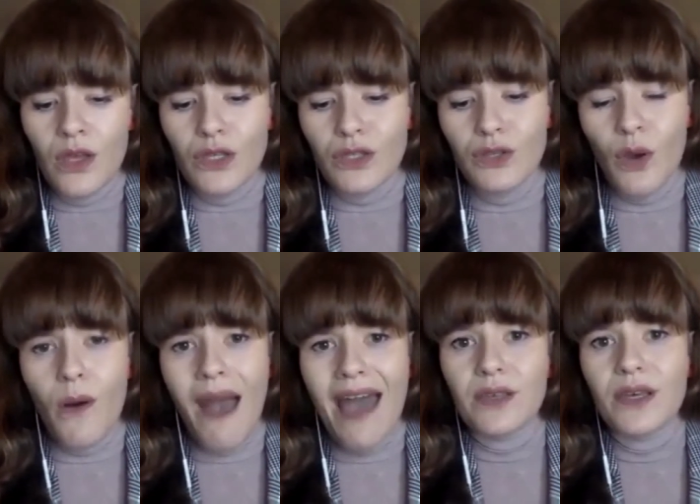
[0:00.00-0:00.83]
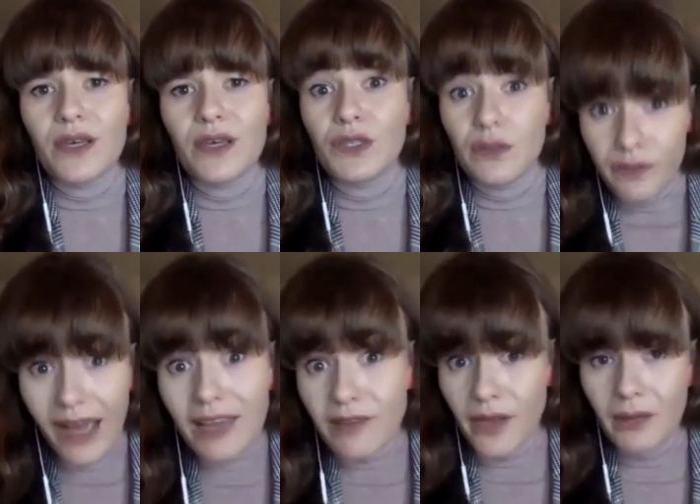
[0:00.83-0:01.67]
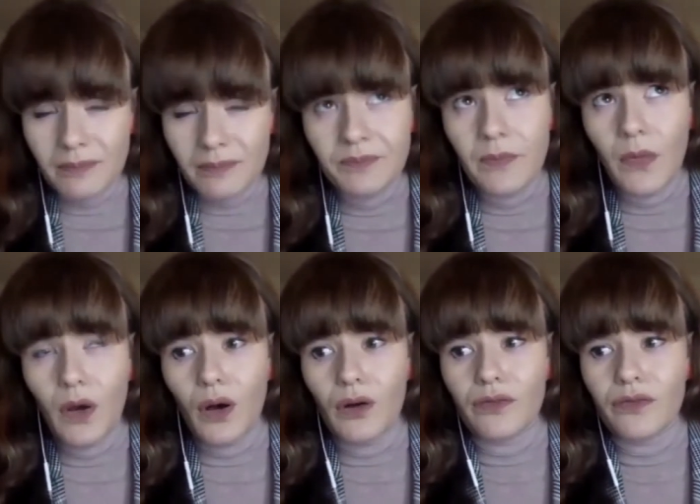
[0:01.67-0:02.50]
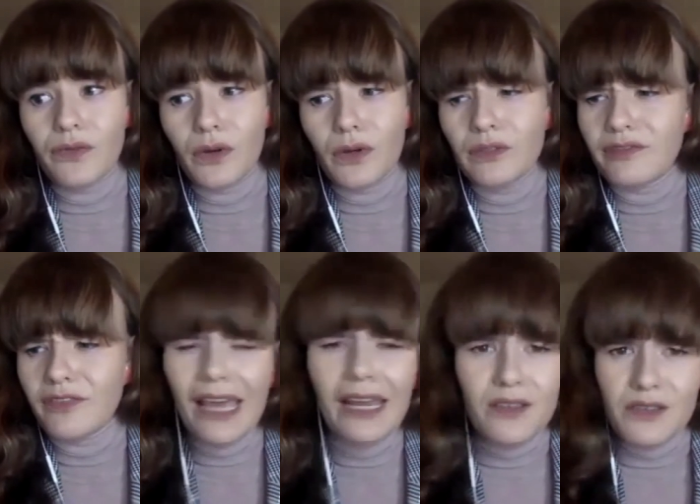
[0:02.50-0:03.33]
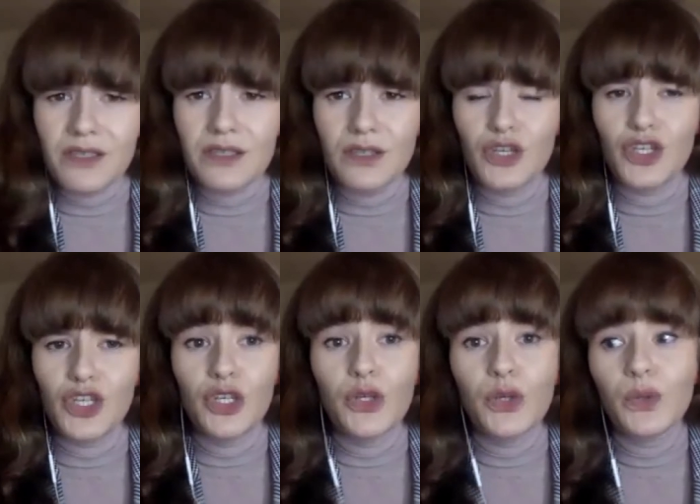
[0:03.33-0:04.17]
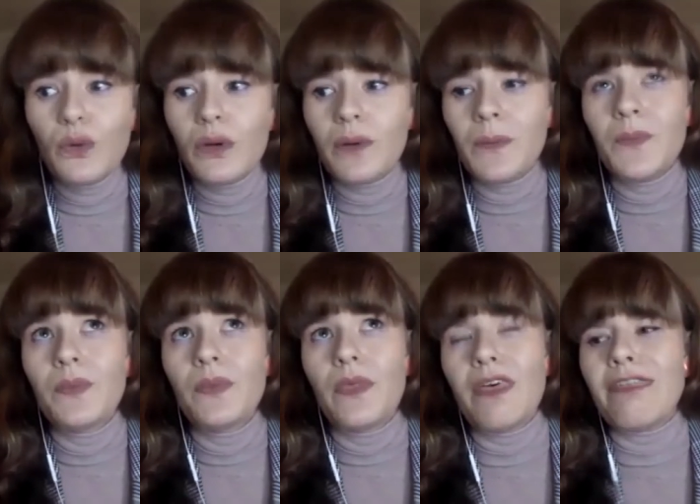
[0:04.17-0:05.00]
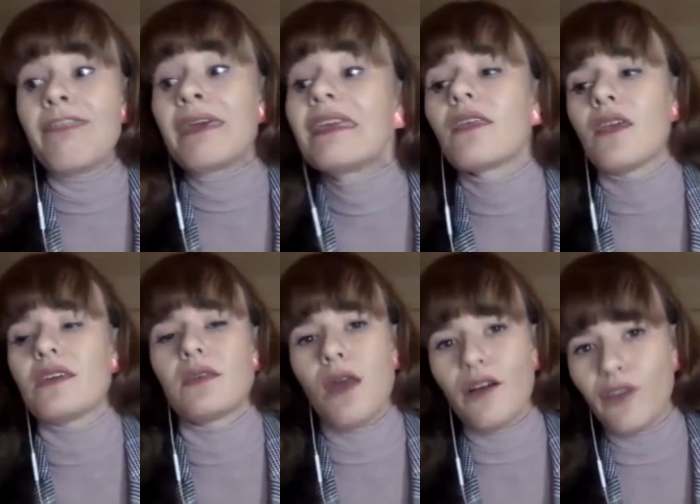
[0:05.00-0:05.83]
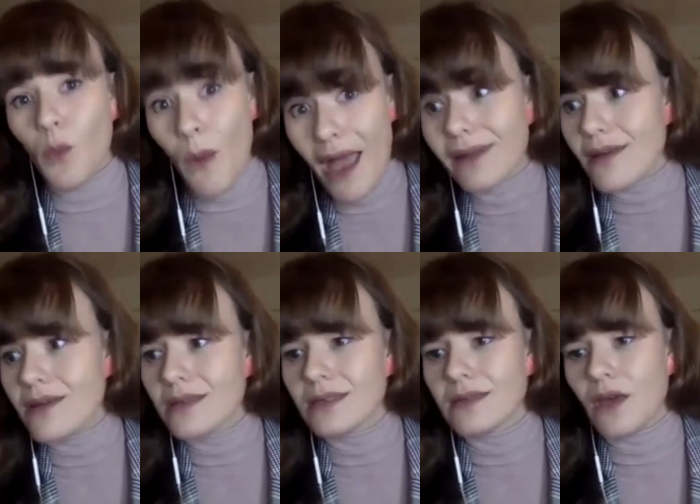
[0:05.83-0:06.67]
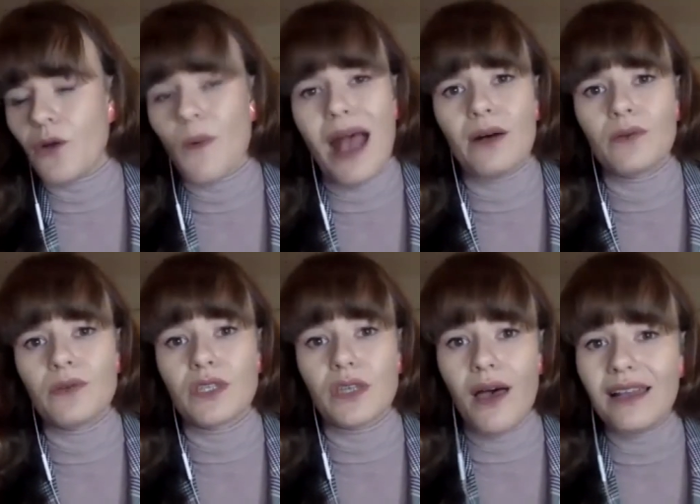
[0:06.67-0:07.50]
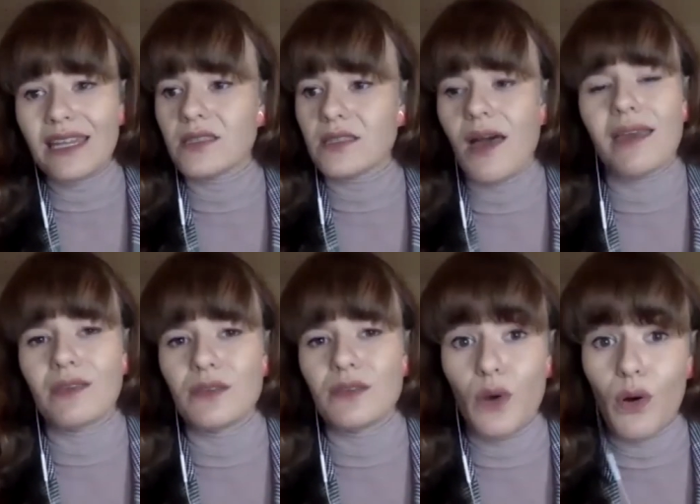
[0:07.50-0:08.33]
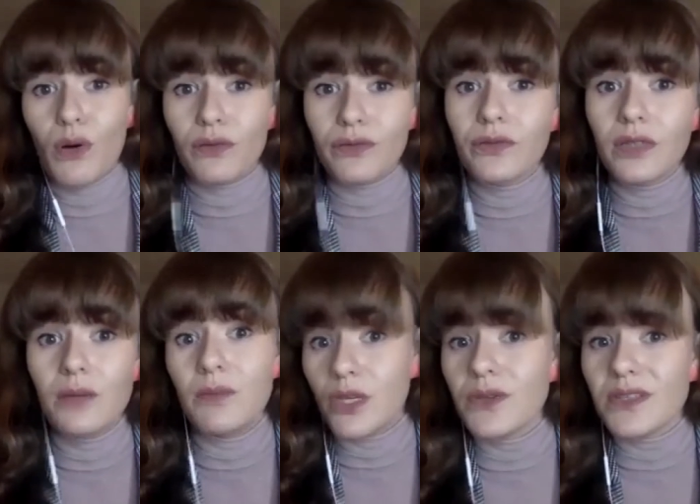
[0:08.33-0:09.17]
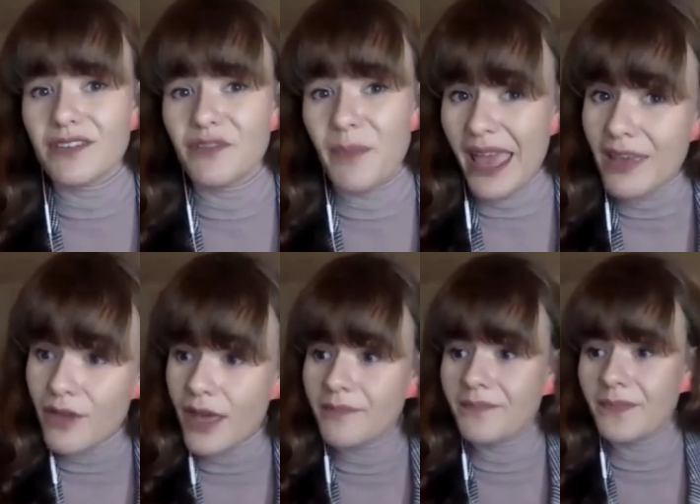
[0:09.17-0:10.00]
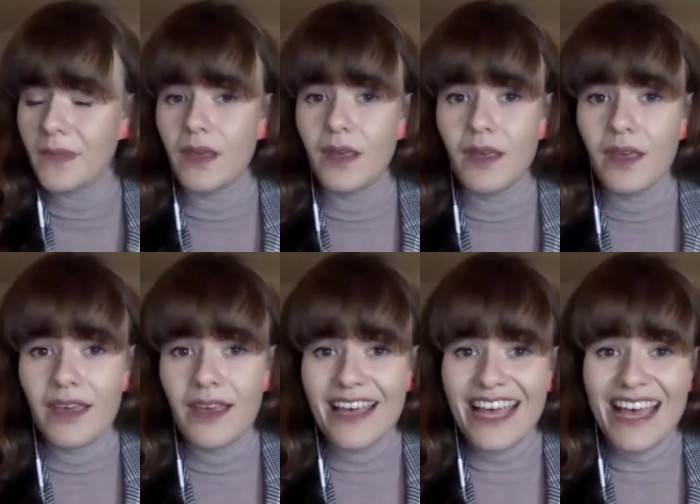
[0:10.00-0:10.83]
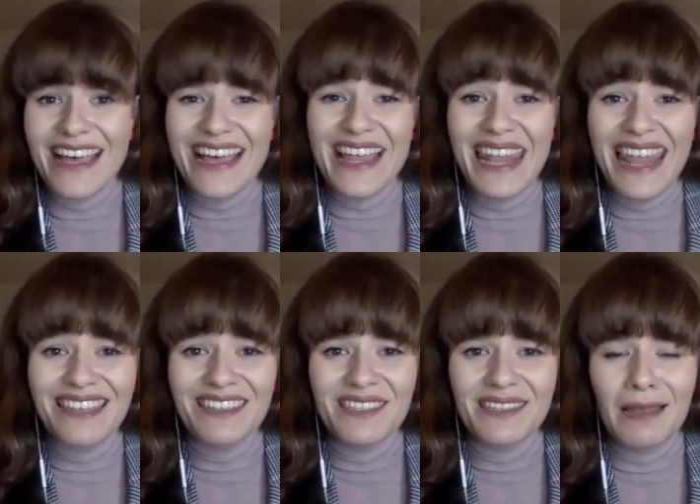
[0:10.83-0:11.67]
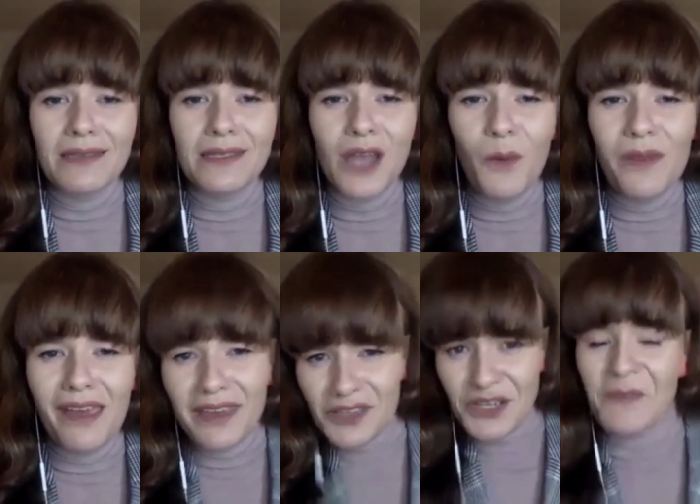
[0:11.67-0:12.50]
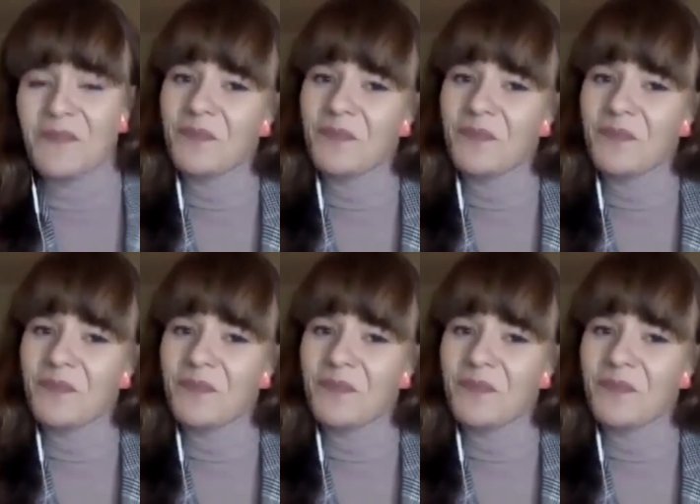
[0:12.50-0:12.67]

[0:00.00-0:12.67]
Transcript: So as a survivor of violence, do you think that there's enough awareness around early signs of abusive behavior? Let's start with Aisha.